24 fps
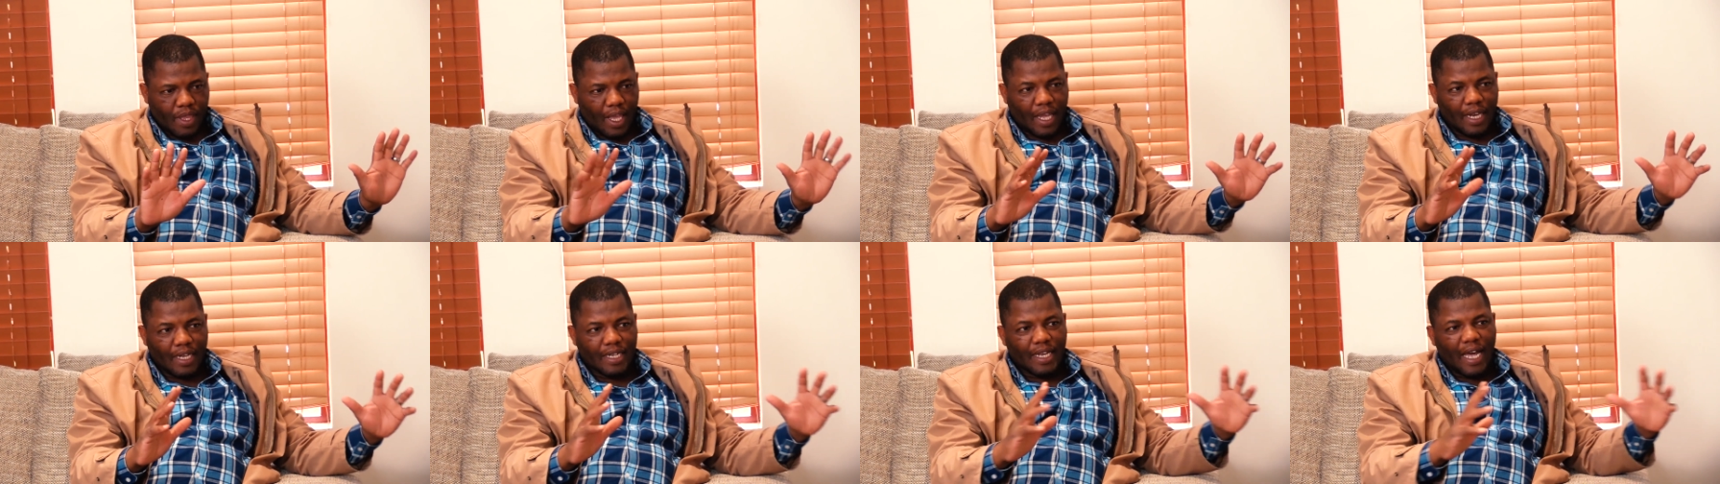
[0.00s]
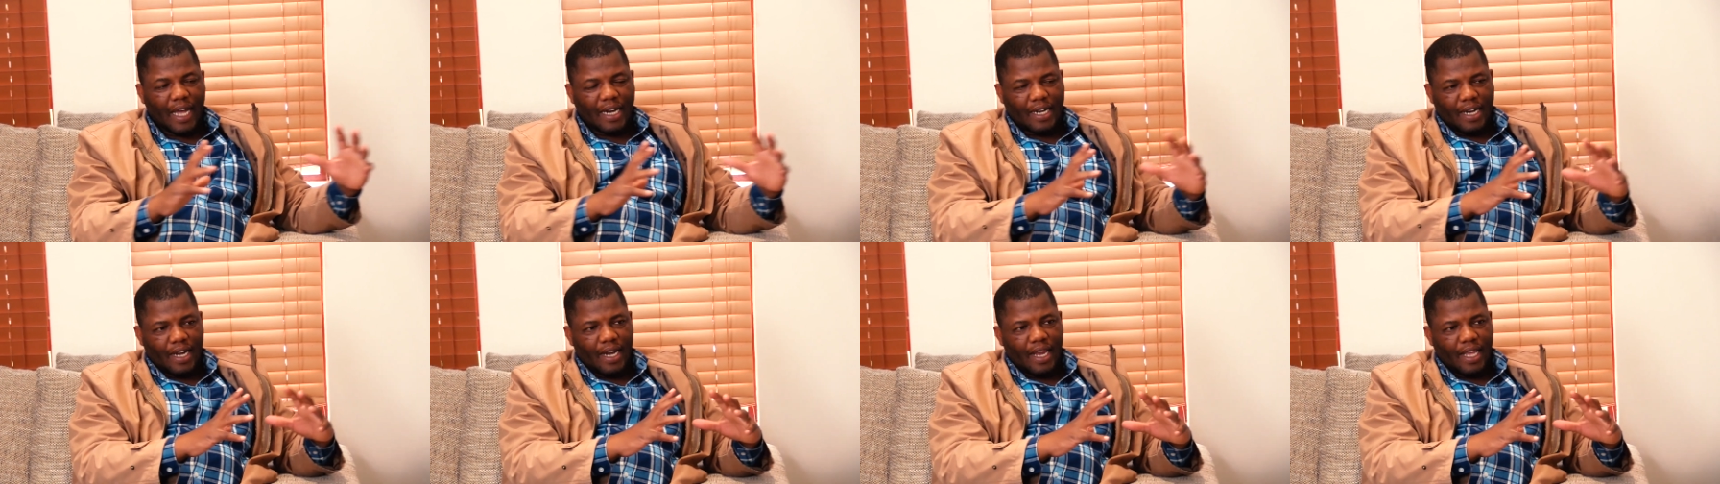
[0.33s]

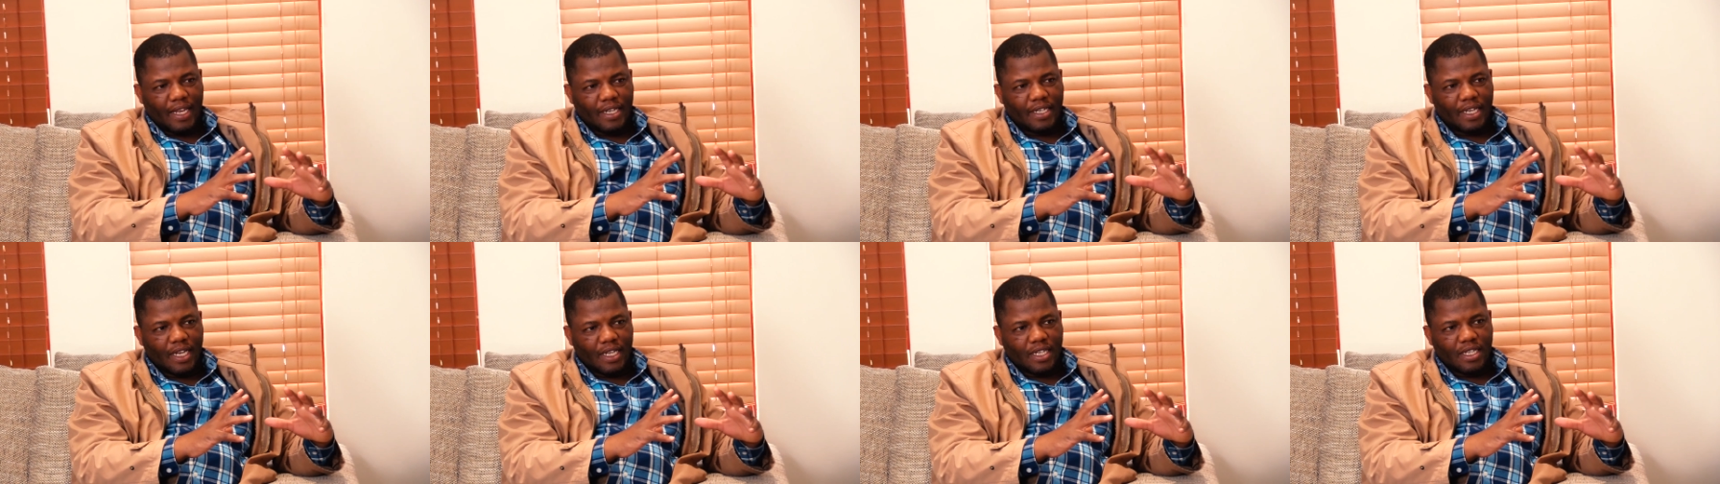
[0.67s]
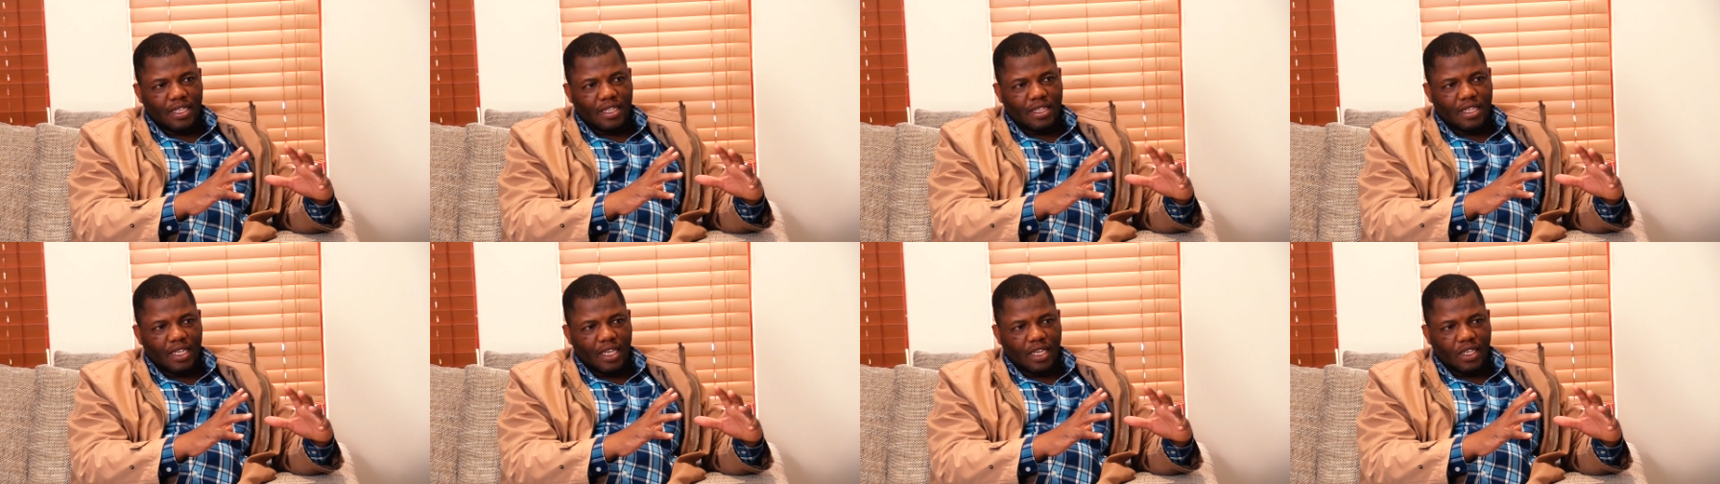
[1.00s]
interrelated
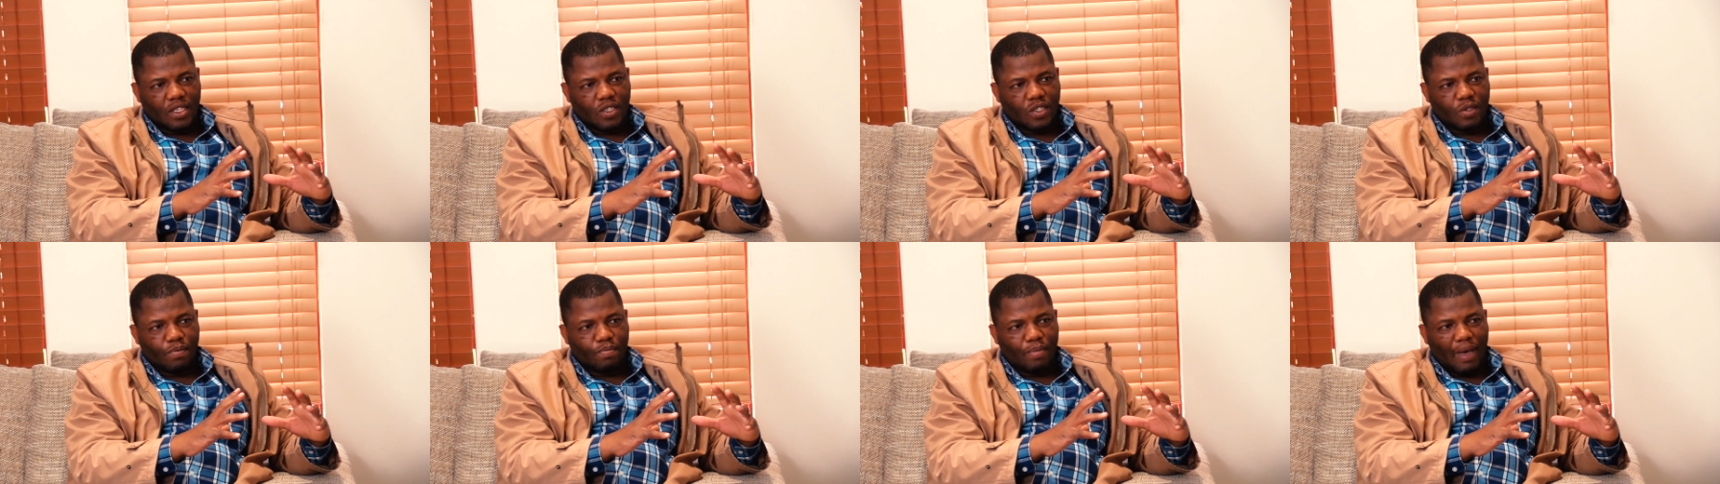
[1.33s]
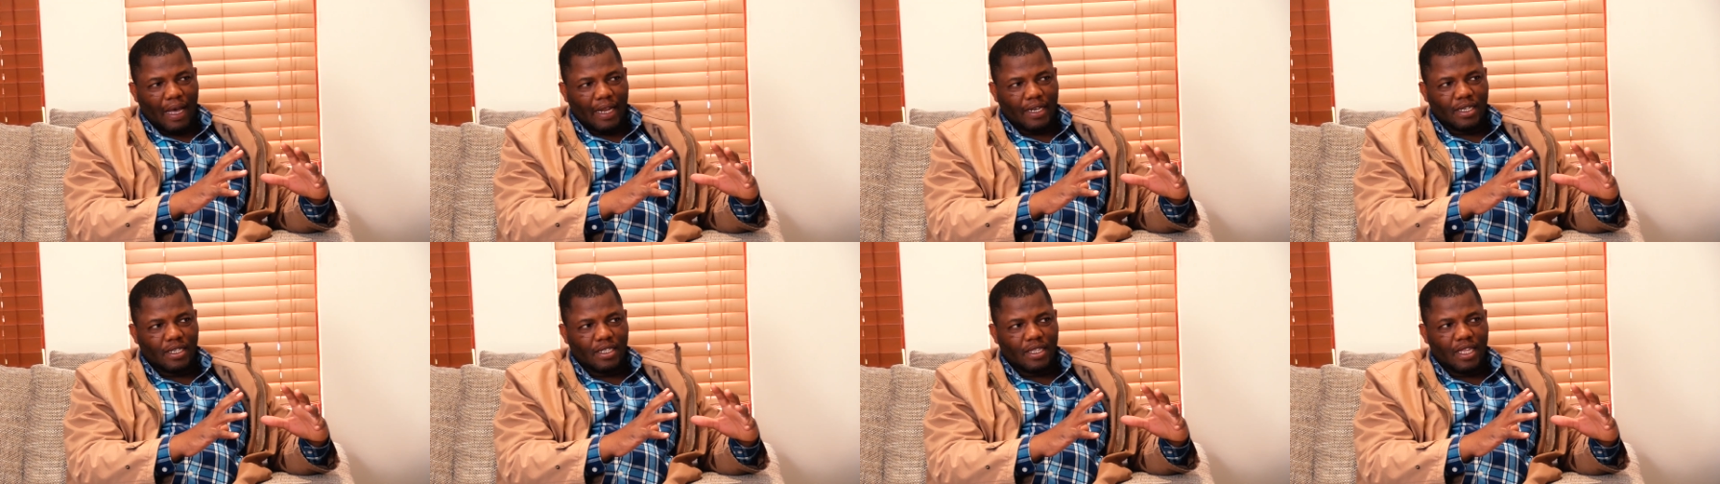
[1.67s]
things,
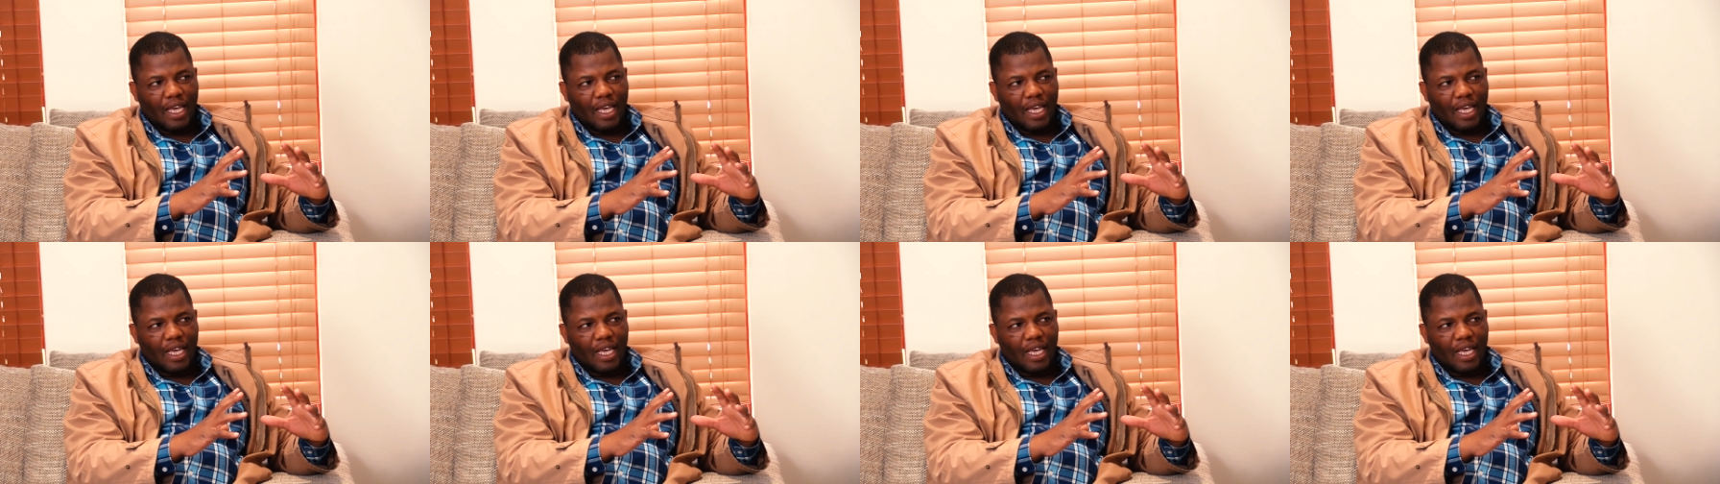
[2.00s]
but